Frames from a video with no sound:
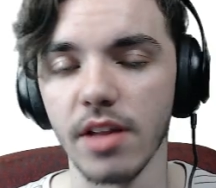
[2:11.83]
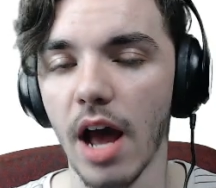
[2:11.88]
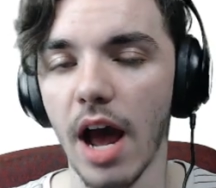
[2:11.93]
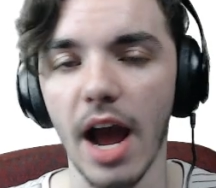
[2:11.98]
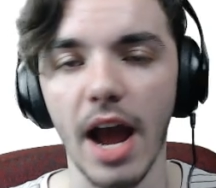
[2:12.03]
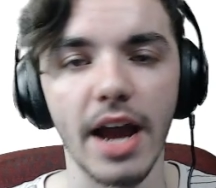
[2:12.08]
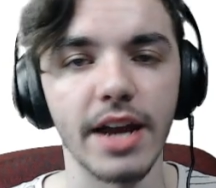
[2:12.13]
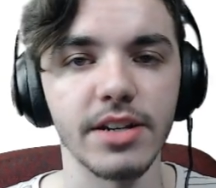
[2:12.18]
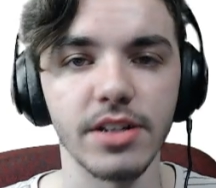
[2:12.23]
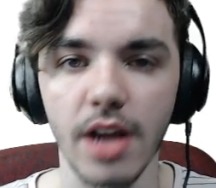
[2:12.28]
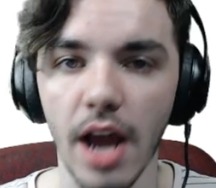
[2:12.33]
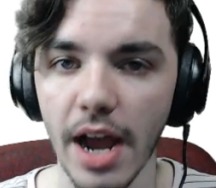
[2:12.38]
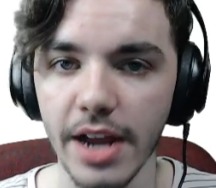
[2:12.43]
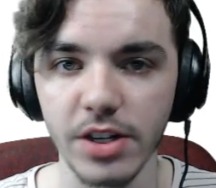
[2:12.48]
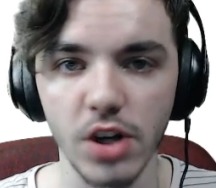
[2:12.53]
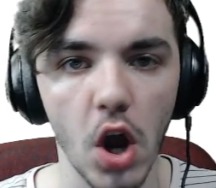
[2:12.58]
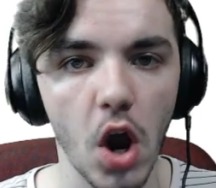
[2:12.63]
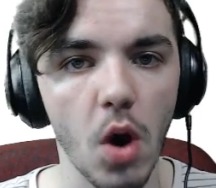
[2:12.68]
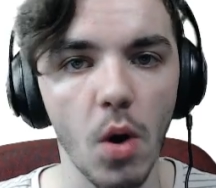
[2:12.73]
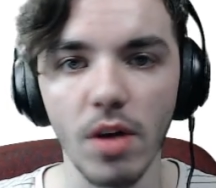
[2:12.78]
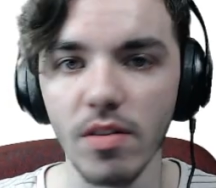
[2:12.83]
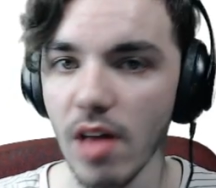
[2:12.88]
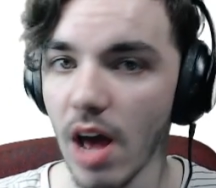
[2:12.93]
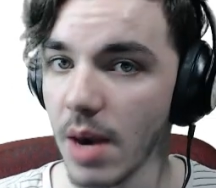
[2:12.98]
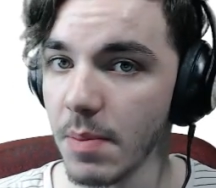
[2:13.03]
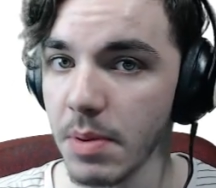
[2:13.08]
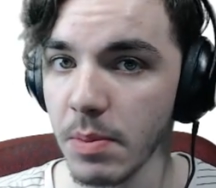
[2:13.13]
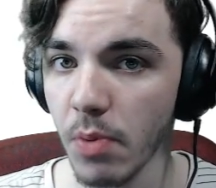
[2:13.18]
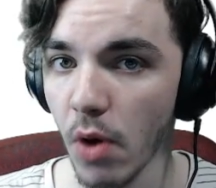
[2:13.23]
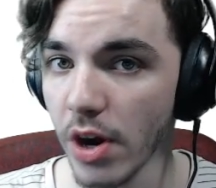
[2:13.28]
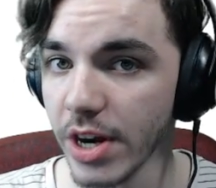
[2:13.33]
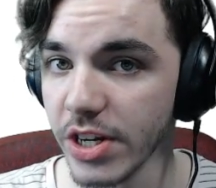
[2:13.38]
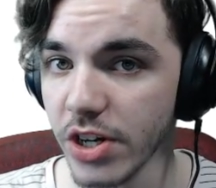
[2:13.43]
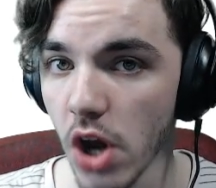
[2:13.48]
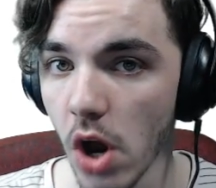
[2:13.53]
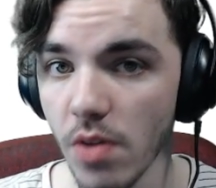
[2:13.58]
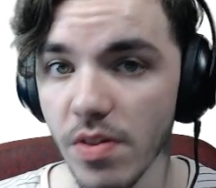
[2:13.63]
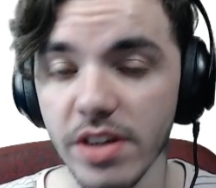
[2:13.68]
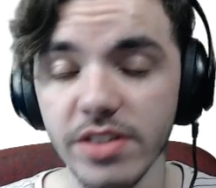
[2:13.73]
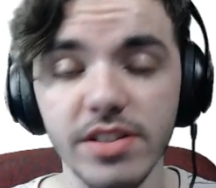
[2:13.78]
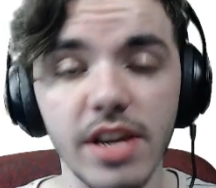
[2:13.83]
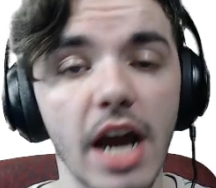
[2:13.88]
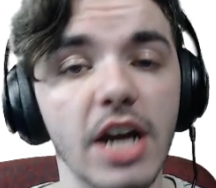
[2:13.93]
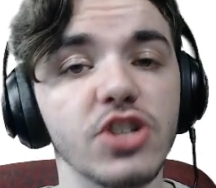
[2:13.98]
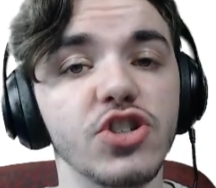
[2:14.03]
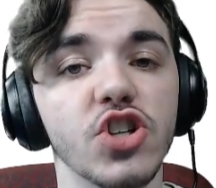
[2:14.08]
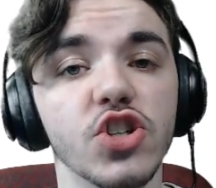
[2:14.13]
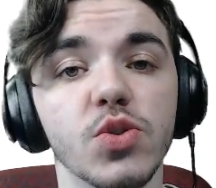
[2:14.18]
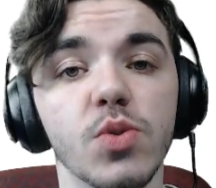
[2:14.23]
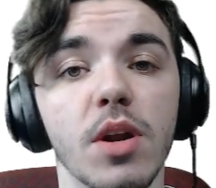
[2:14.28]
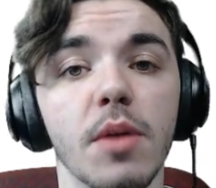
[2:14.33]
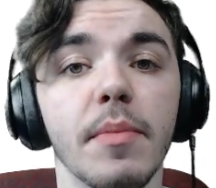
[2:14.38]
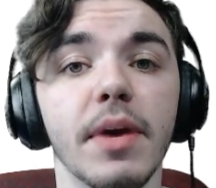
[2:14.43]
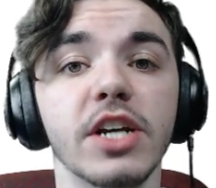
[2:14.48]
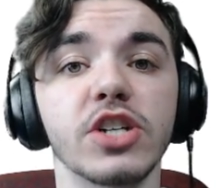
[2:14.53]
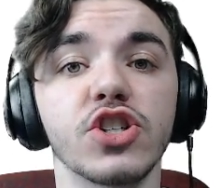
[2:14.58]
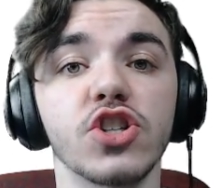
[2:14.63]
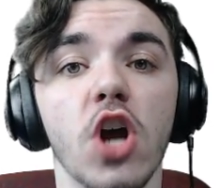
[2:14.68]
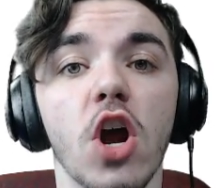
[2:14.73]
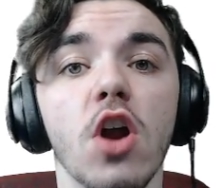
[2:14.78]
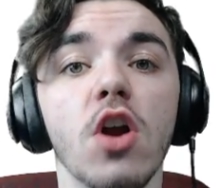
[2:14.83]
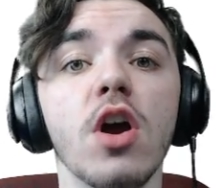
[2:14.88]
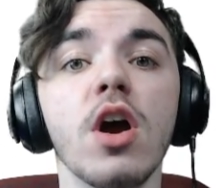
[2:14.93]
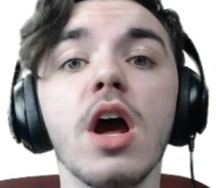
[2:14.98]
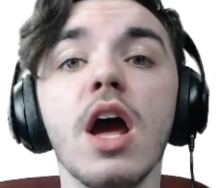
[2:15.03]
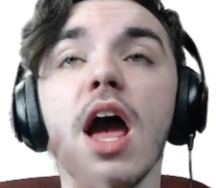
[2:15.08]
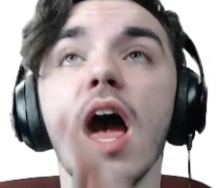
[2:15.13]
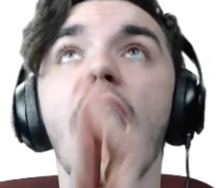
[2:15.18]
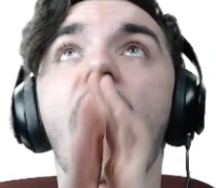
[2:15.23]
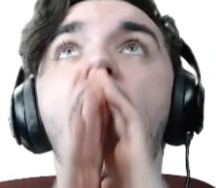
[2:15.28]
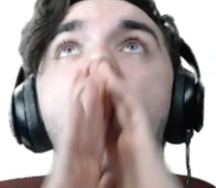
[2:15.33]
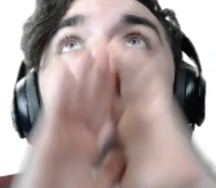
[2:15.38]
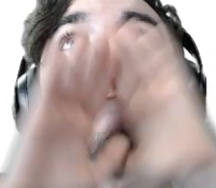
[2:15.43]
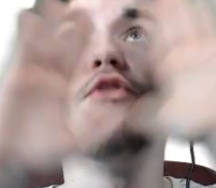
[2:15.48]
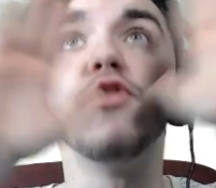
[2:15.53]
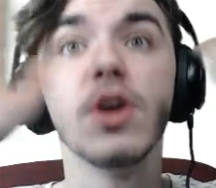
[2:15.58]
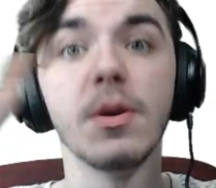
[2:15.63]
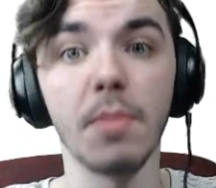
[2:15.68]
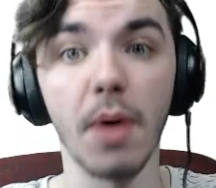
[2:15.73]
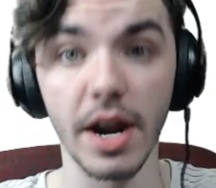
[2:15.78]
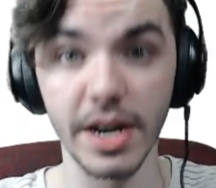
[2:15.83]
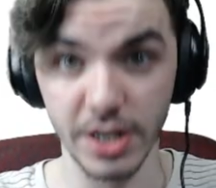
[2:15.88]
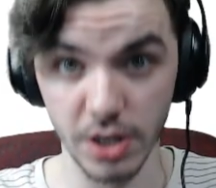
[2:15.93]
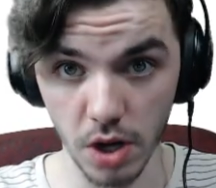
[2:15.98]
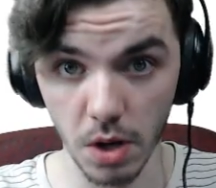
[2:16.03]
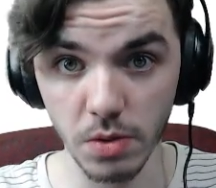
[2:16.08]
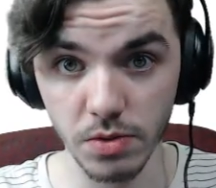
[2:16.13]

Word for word: I, I know a lot of people already know this. I just want to make sure everybody knows